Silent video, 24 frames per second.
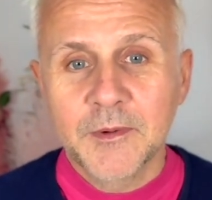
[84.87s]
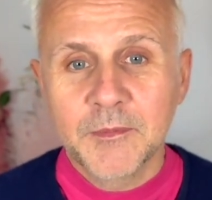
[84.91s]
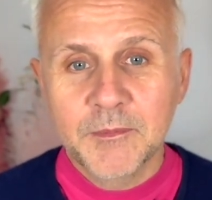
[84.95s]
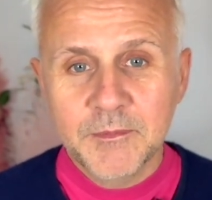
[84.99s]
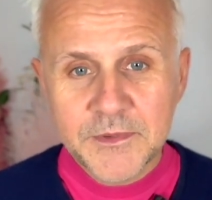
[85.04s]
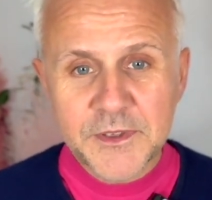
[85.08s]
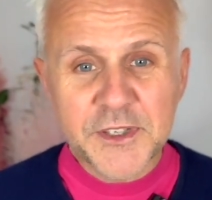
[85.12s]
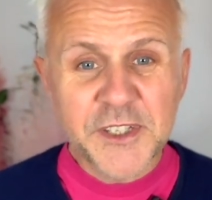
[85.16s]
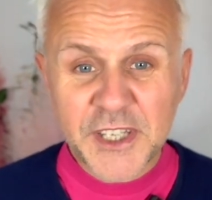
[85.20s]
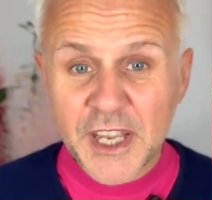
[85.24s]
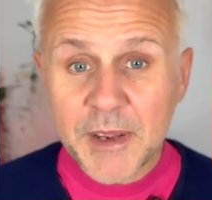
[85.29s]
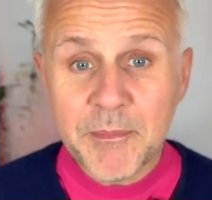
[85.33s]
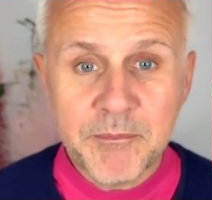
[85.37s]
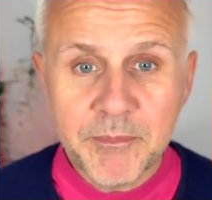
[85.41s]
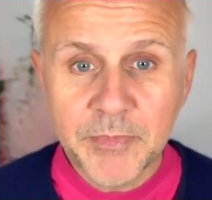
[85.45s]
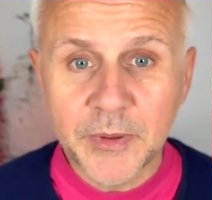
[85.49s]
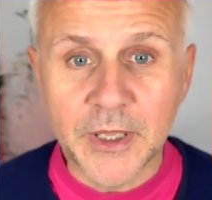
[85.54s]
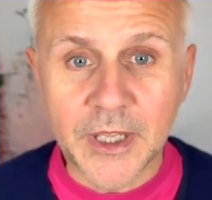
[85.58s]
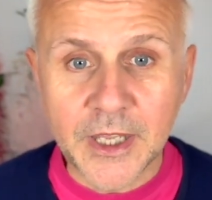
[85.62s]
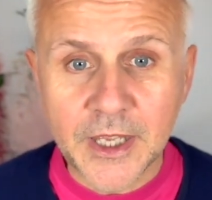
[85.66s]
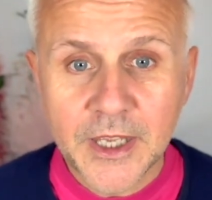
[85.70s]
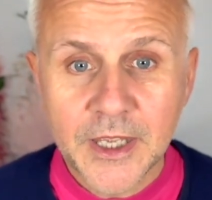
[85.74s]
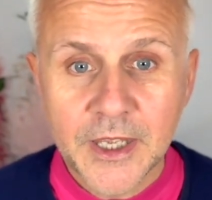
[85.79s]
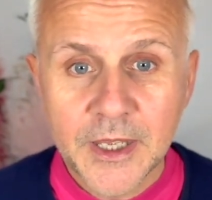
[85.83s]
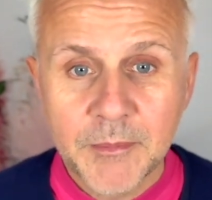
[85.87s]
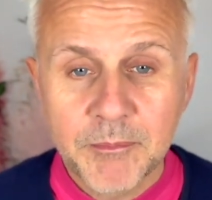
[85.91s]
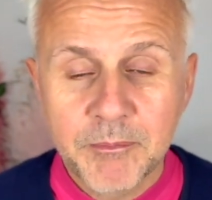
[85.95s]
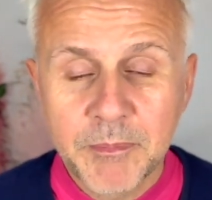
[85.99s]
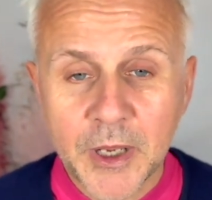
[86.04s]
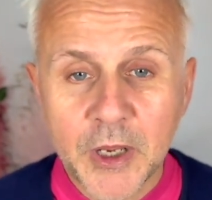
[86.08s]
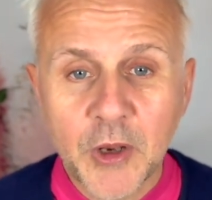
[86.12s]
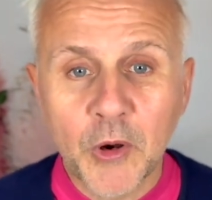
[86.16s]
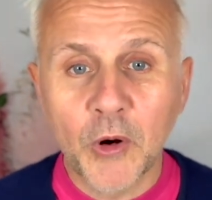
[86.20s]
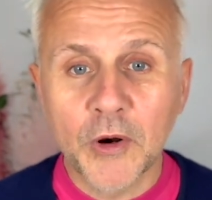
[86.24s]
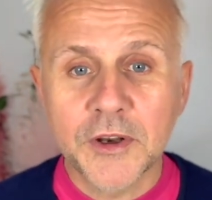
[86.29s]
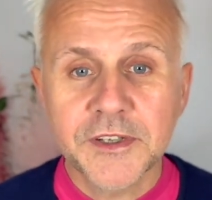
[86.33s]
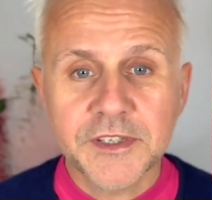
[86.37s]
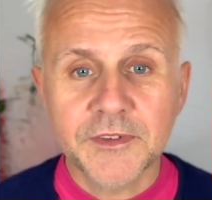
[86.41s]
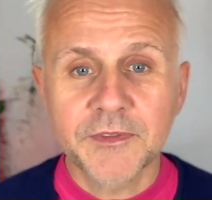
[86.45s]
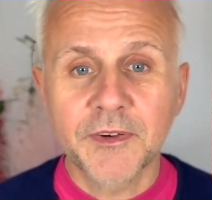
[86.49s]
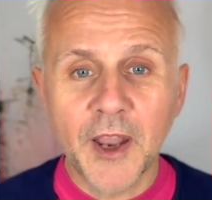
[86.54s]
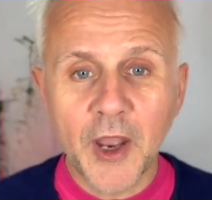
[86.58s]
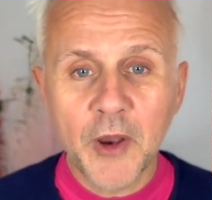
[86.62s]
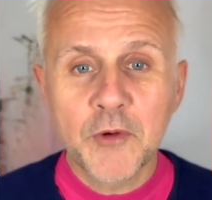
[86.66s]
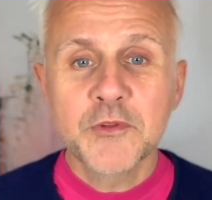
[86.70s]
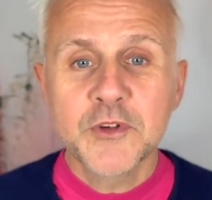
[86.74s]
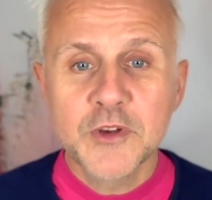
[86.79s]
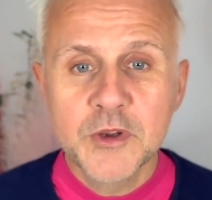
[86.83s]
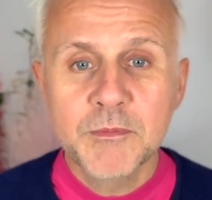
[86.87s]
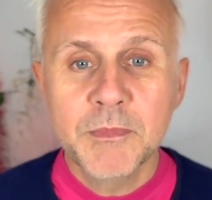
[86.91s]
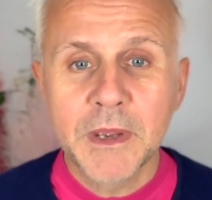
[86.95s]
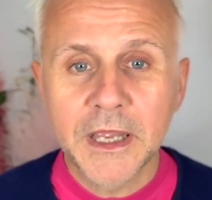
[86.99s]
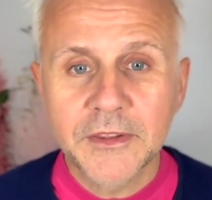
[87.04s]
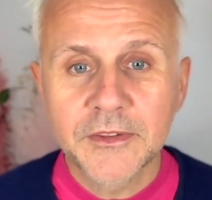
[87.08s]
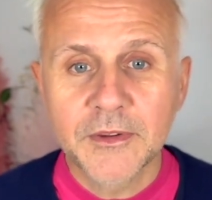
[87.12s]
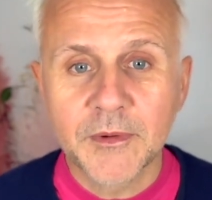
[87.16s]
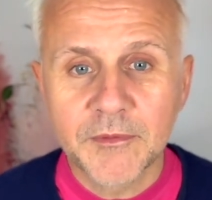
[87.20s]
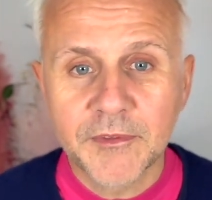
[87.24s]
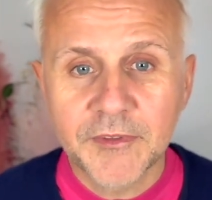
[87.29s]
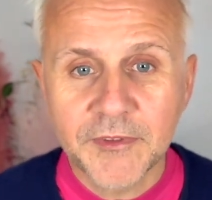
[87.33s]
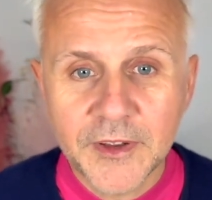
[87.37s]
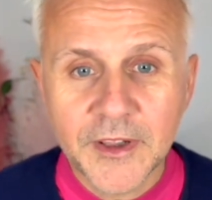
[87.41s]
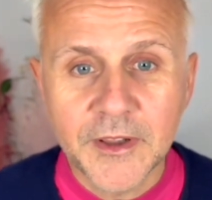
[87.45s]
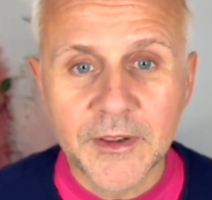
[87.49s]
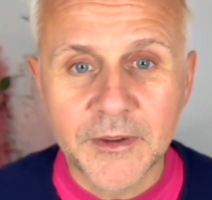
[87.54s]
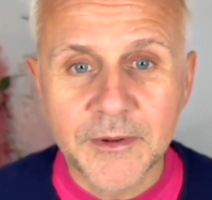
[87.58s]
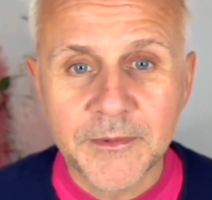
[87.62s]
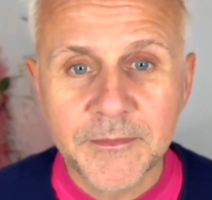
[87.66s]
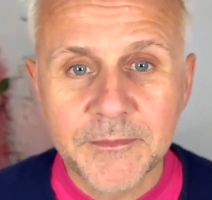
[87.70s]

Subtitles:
Simply because of how you made them feel.